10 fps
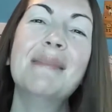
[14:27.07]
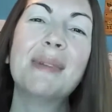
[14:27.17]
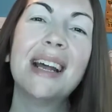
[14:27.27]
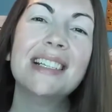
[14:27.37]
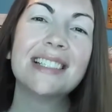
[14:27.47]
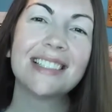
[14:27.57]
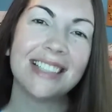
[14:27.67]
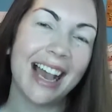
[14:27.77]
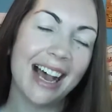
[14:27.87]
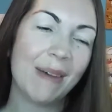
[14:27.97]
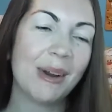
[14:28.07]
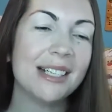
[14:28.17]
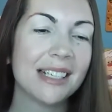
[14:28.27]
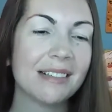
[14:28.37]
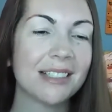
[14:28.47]
But I
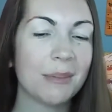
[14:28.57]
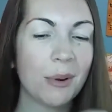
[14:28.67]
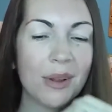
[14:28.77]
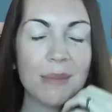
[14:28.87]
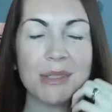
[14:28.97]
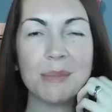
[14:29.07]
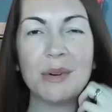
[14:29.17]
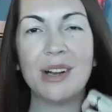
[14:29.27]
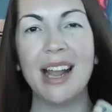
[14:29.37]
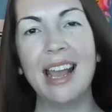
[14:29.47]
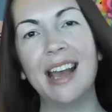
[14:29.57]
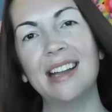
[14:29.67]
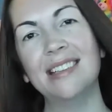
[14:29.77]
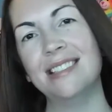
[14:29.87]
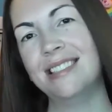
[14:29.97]
wanted to support them some more,
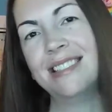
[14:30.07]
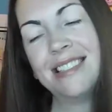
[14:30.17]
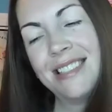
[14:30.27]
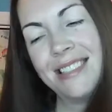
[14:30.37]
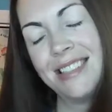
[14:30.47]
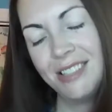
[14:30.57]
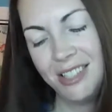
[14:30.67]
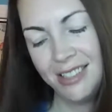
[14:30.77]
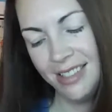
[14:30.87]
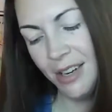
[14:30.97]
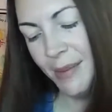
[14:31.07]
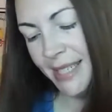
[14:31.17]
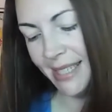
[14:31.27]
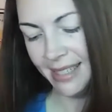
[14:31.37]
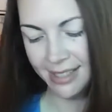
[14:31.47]
and they're
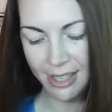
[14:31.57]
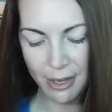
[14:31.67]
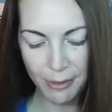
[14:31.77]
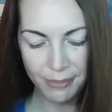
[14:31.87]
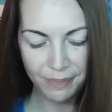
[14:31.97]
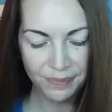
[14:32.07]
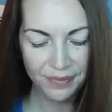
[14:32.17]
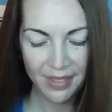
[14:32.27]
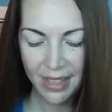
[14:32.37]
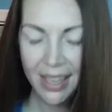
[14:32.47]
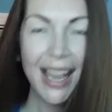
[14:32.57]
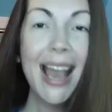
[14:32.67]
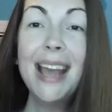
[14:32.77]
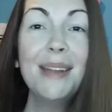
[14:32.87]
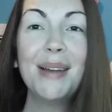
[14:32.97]
amazing. So,
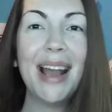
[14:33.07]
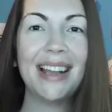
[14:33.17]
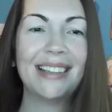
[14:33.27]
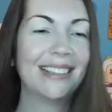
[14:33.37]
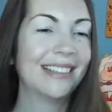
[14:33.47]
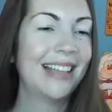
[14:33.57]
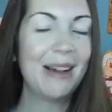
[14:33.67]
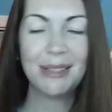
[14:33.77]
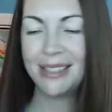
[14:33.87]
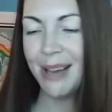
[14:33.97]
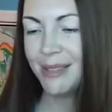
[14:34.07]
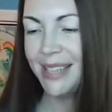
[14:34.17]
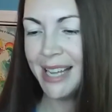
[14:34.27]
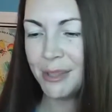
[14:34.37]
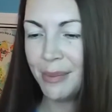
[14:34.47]
anyway, that was
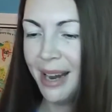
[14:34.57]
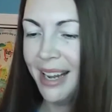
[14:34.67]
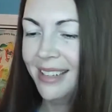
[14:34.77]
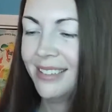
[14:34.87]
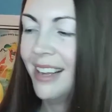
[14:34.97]
Dazzle Brite.